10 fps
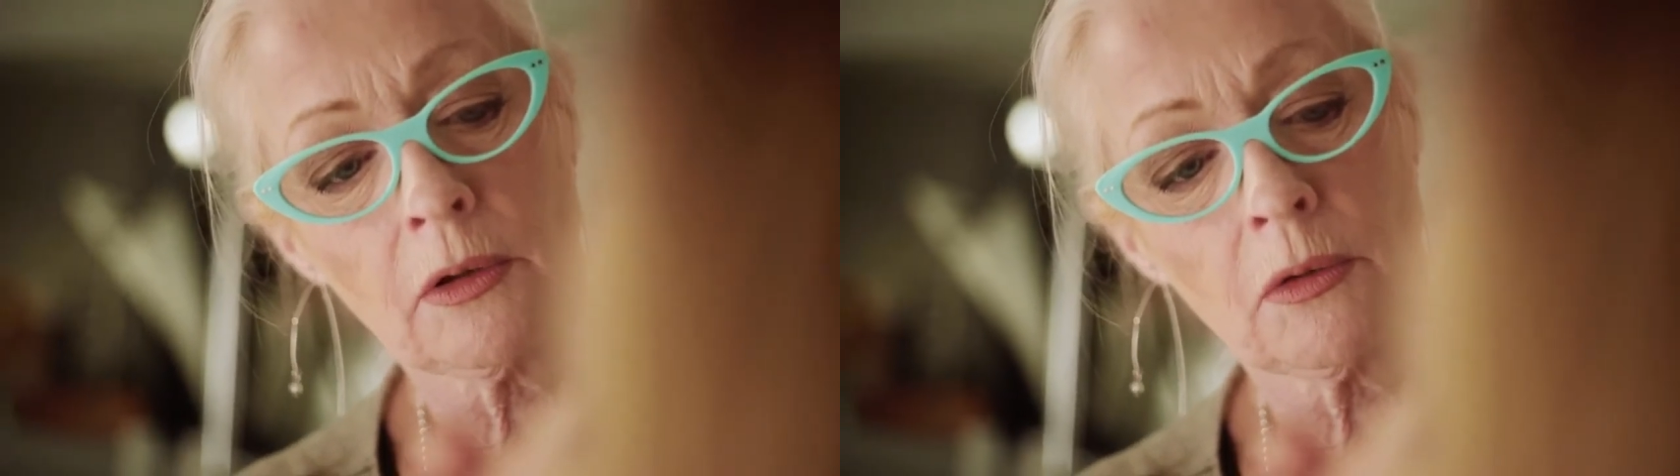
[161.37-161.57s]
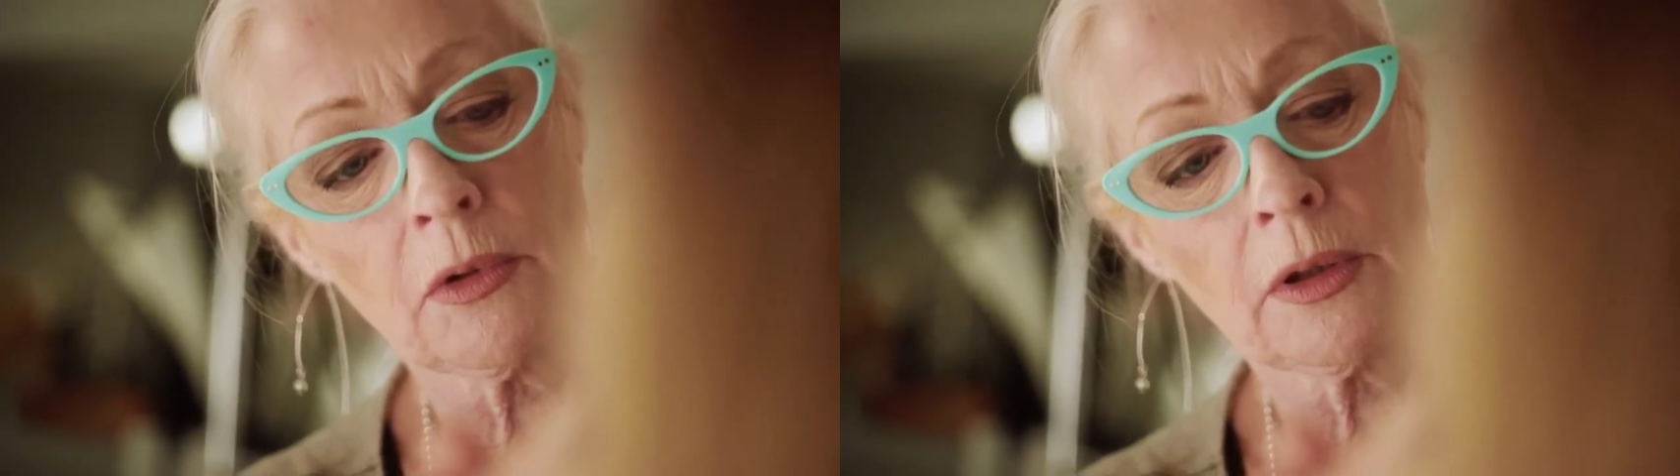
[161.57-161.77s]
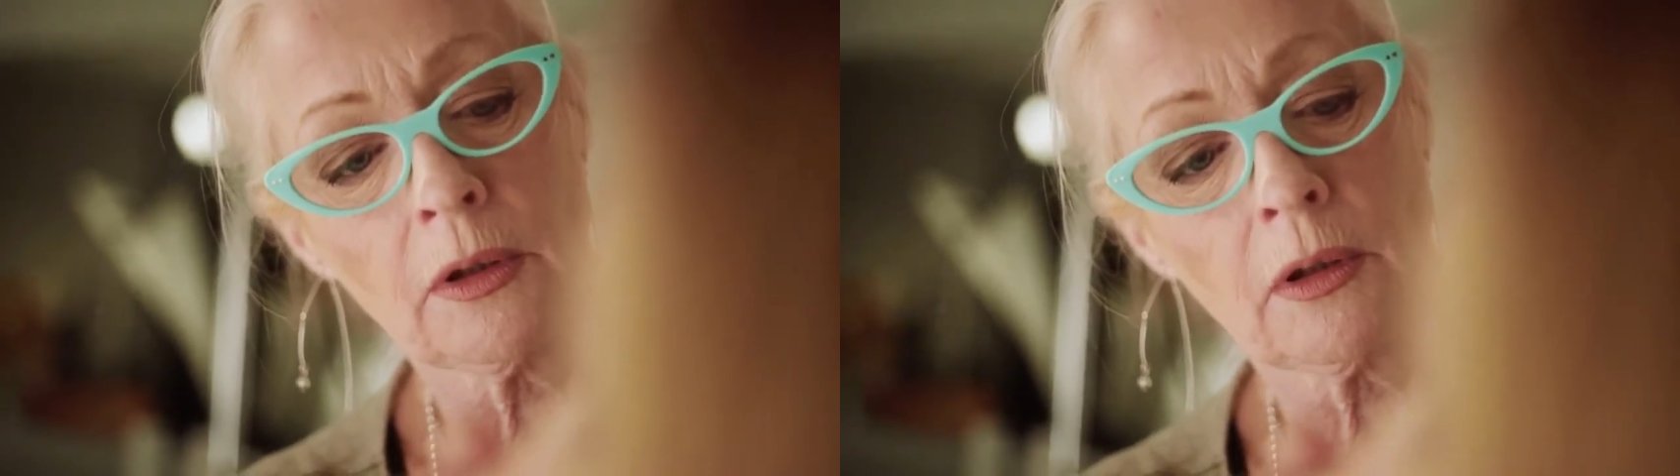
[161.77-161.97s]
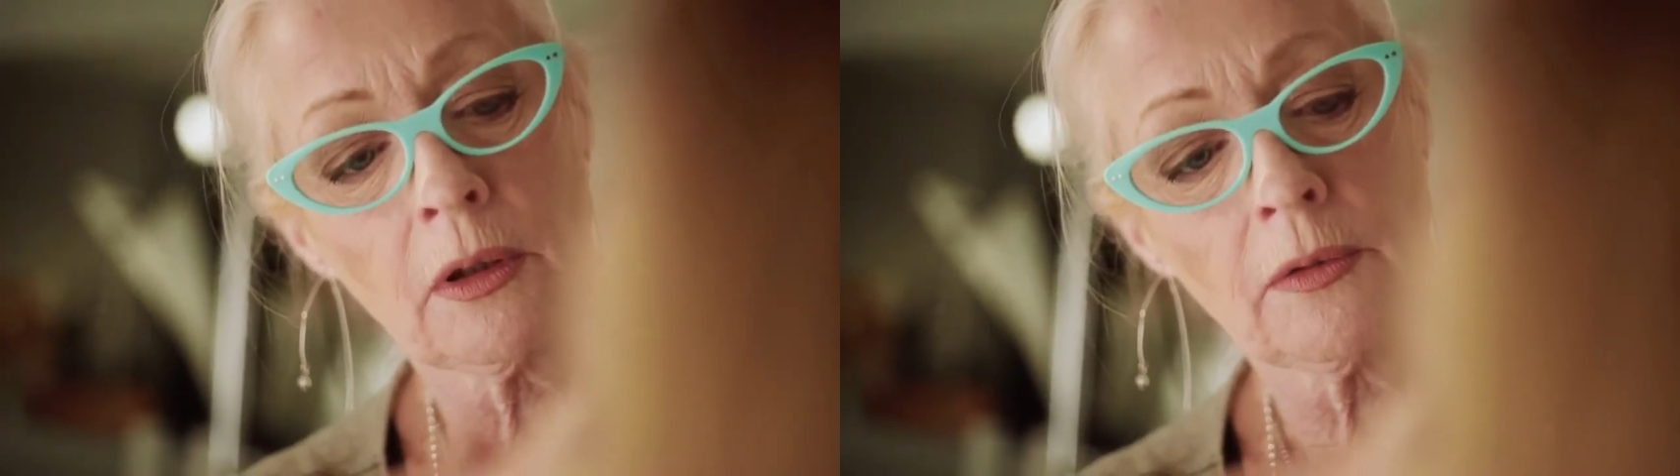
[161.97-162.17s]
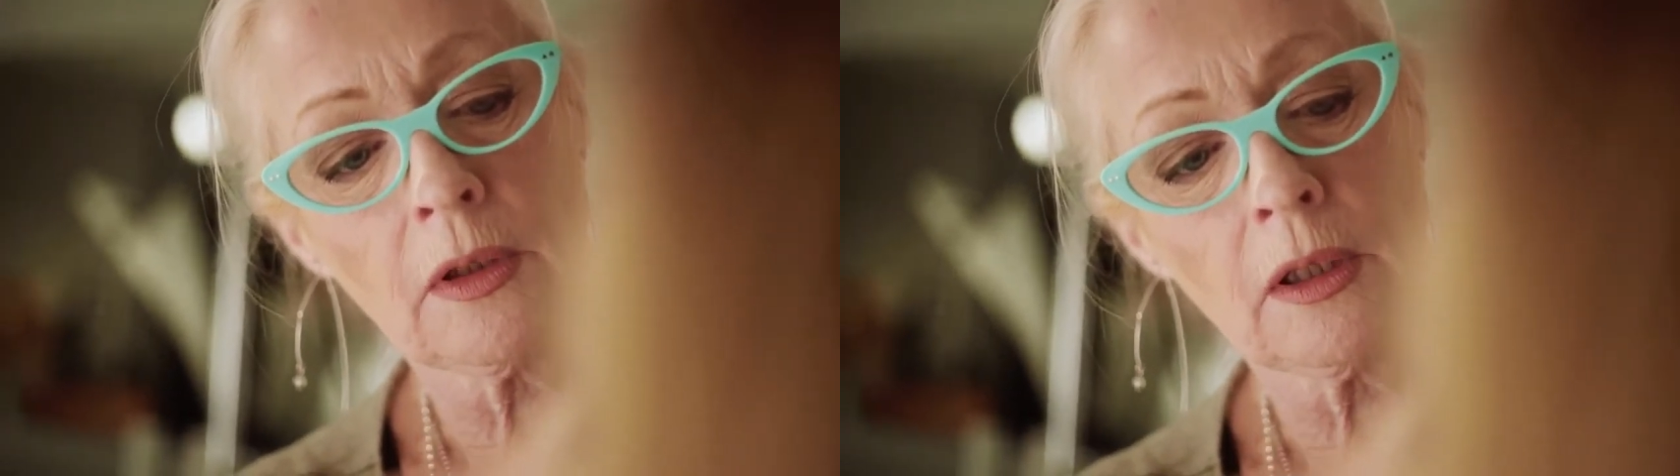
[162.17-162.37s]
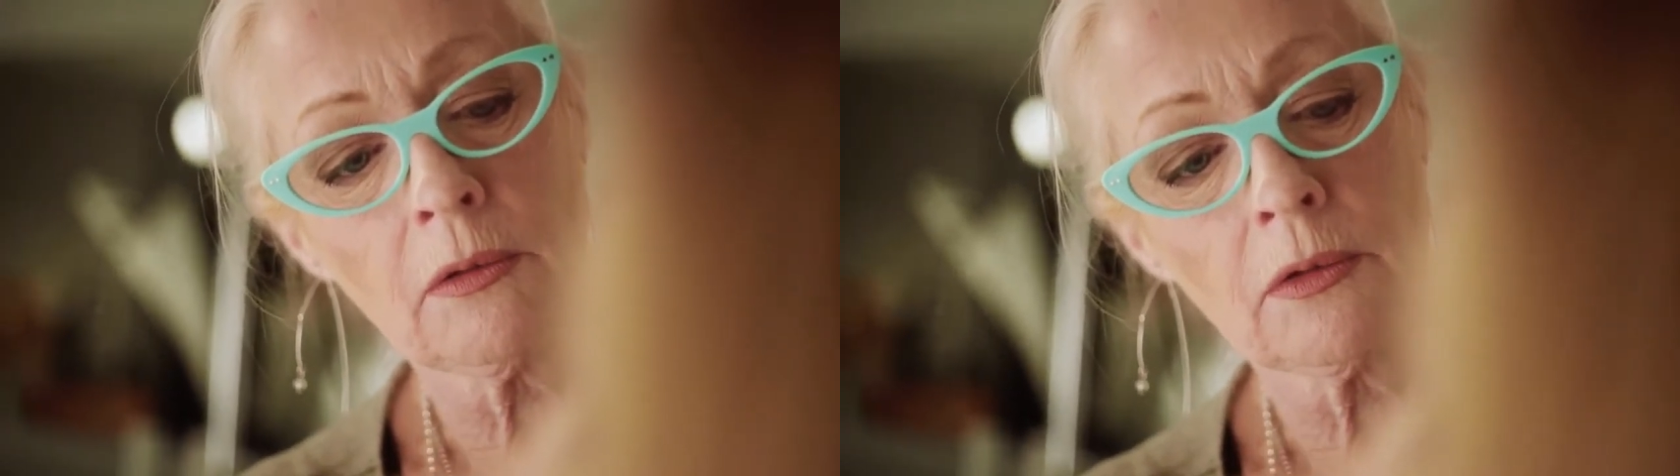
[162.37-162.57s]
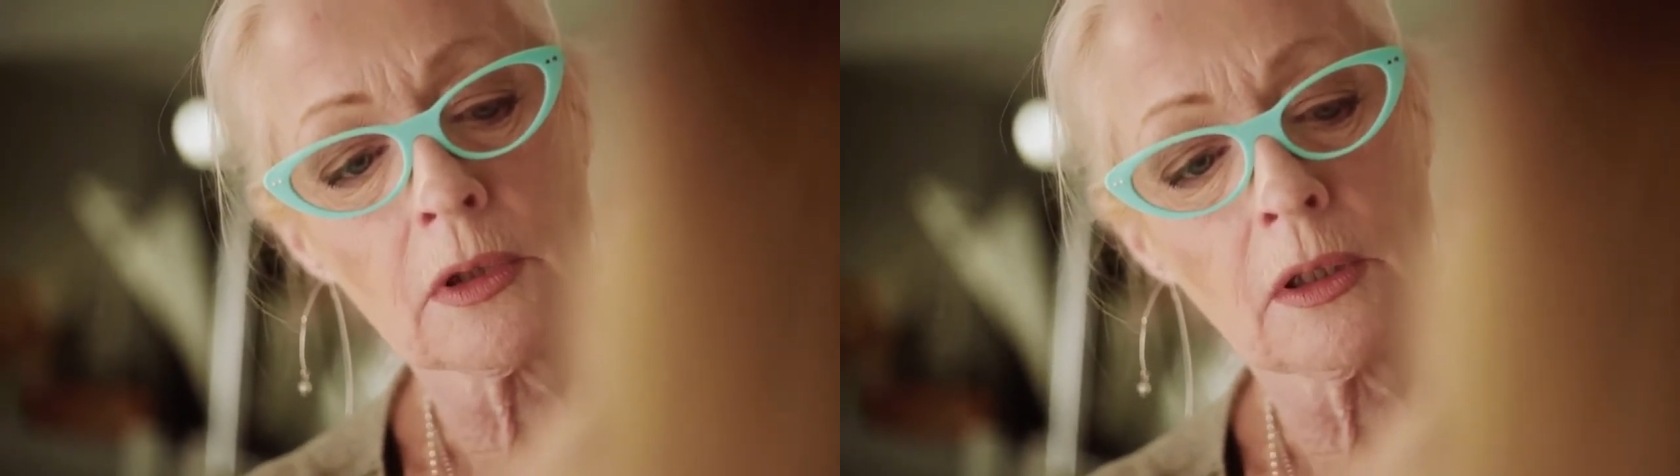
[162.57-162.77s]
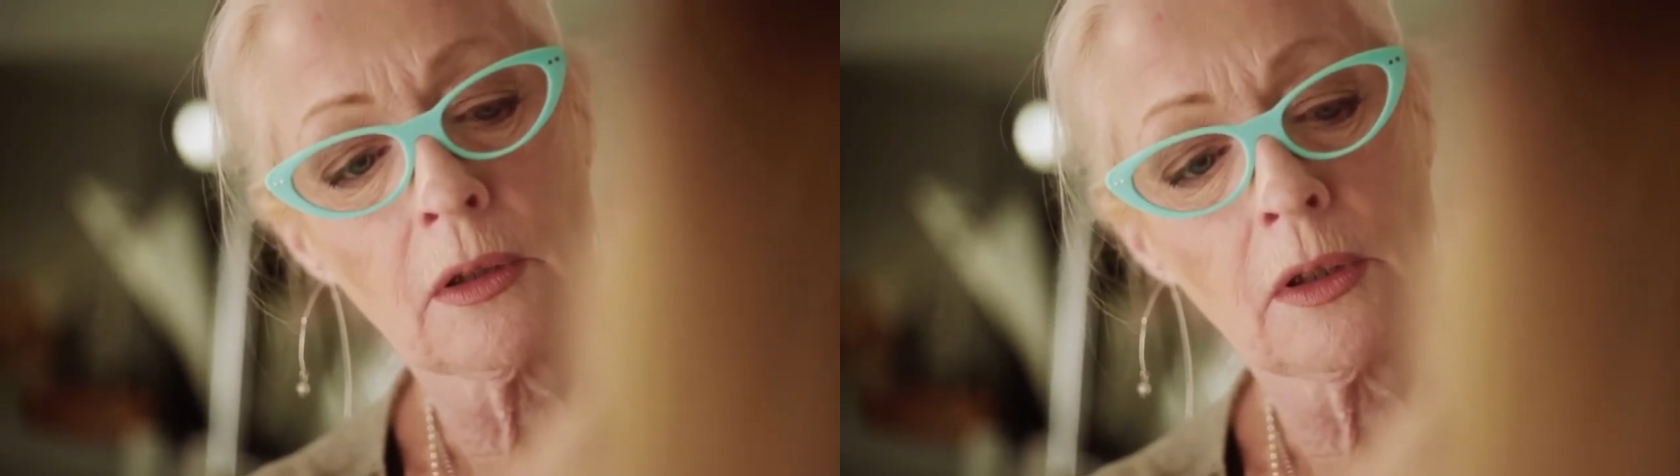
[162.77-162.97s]
you want it on the
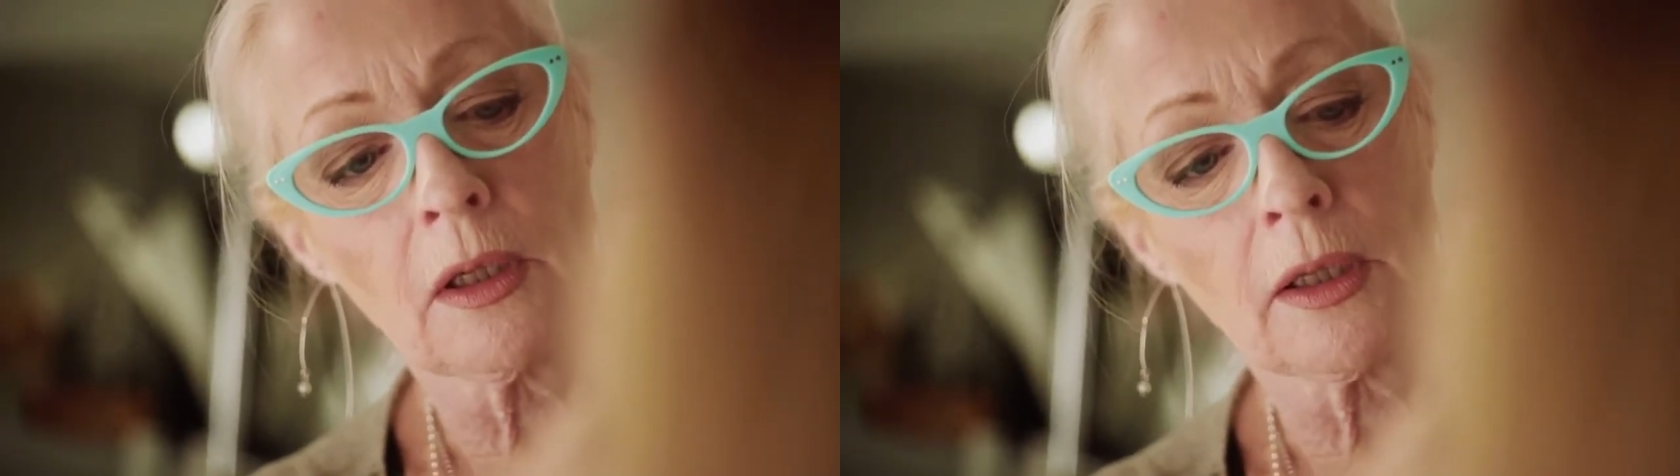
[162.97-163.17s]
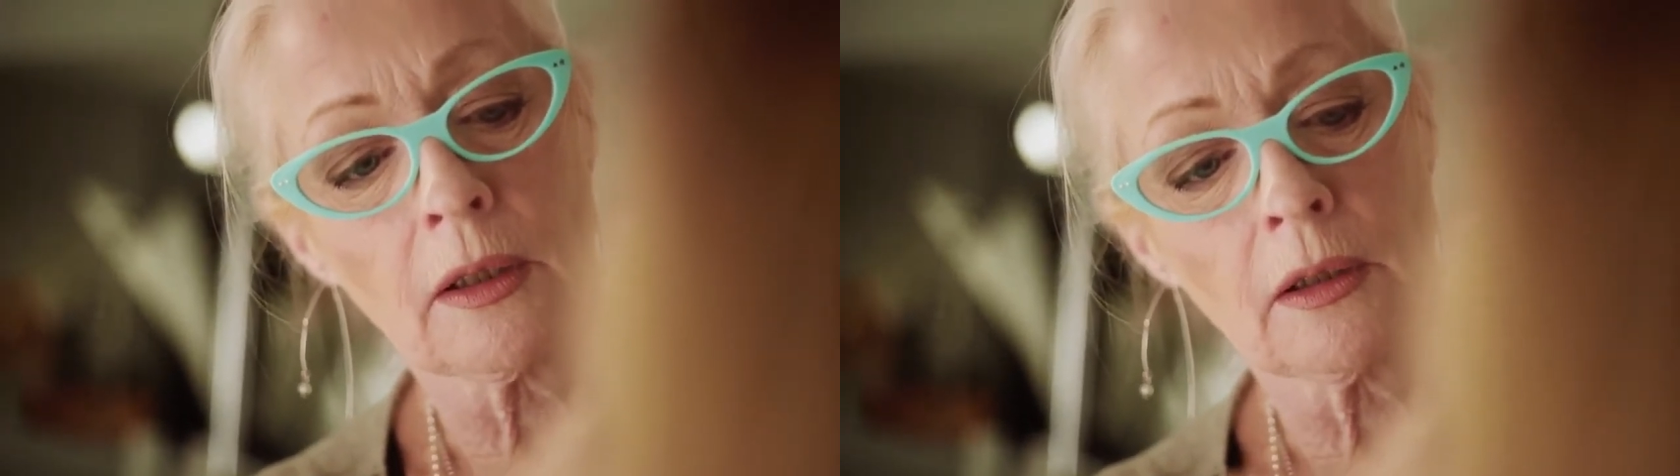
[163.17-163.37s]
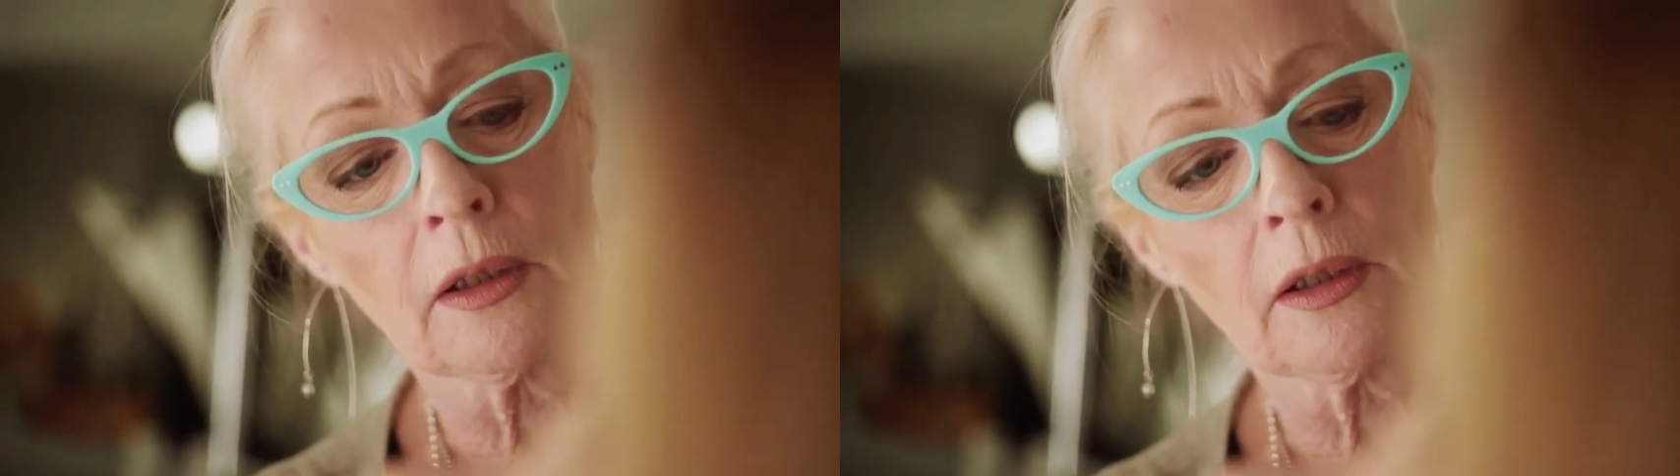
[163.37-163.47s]
outside of the eye.